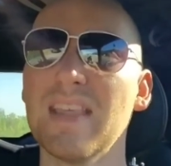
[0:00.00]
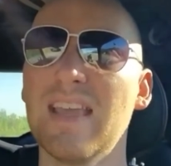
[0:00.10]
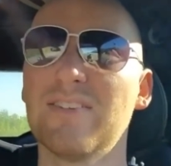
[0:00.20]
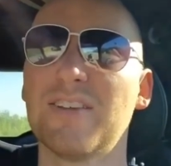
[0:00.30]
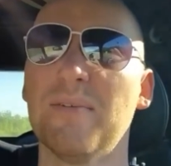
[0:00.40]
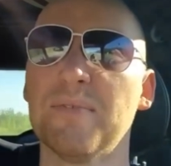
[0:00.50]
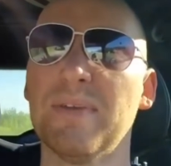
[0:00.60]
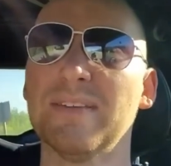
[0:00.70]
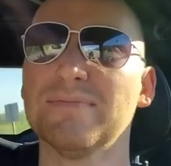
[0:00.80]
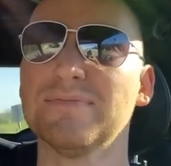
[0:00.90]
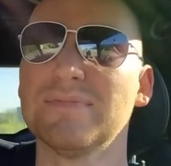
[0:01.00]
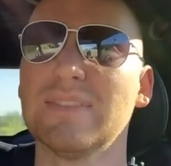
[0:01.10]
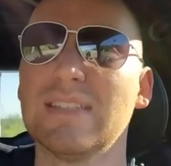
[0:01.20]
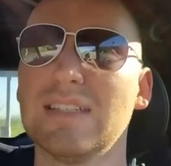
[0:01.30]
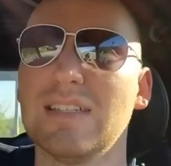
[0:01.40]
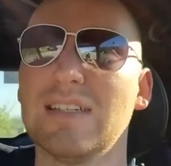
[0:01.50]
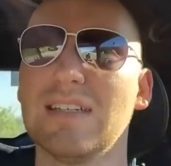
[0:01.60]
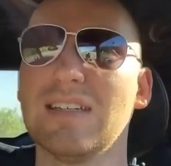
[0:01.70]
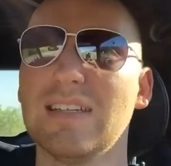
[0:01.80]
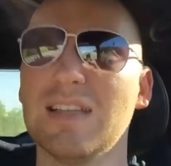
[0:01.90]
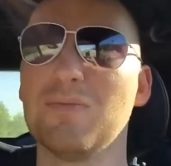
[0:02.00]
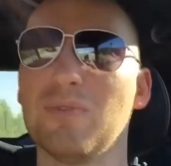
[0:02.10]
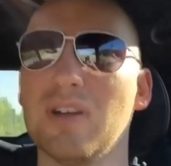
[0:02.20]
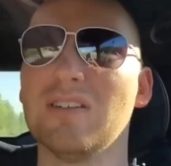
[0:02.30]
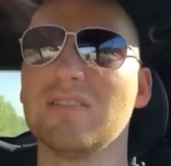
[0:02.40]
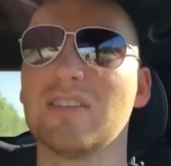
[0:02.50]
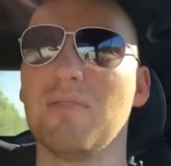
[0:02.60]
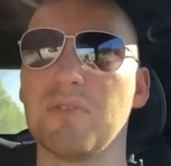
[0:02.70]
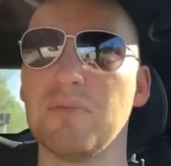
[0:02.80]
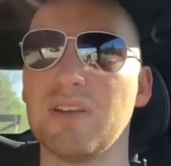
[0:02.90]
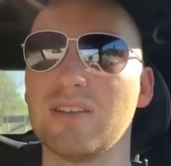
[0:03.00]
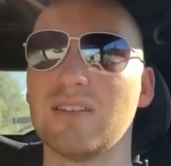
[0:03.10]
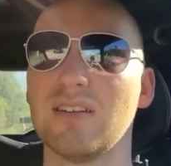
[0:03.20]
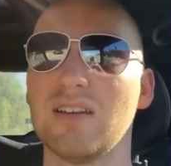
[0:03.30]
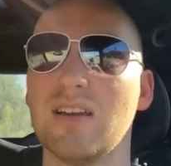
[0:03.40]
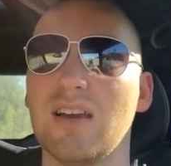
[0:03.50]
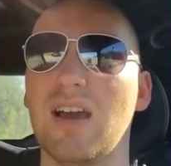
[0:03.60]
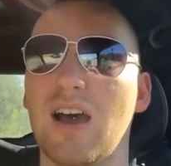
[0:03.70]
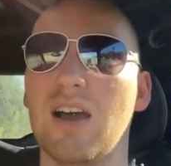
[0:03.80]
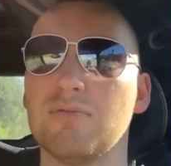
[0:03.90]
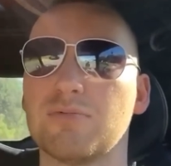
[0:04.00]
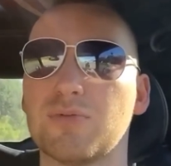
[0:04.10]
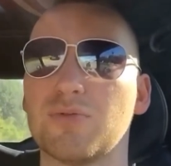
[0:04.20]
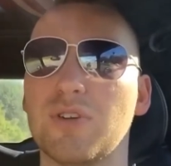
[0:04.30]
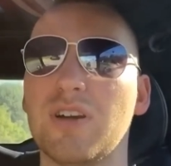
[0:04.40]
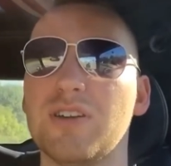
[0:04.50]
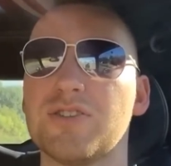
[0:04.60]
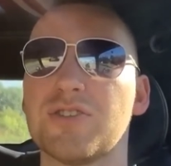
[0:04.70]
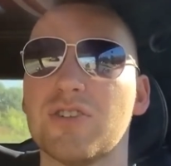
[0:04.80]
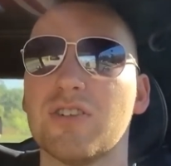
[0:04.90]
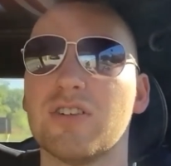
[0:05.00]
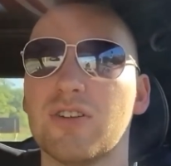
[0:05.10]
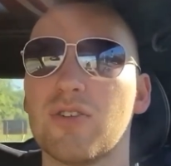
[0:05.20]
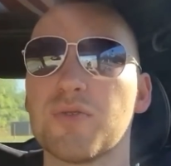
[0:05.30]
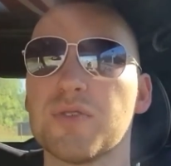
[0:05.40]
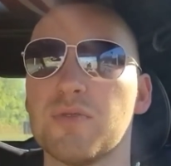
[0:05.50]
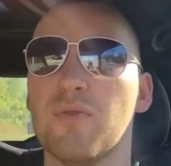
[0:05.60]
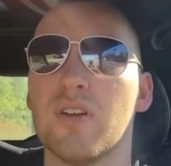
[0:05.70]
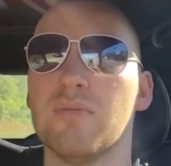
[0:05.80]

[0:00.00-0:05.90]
It'll come to me. It will come to me. I'm pretty sure yours was the one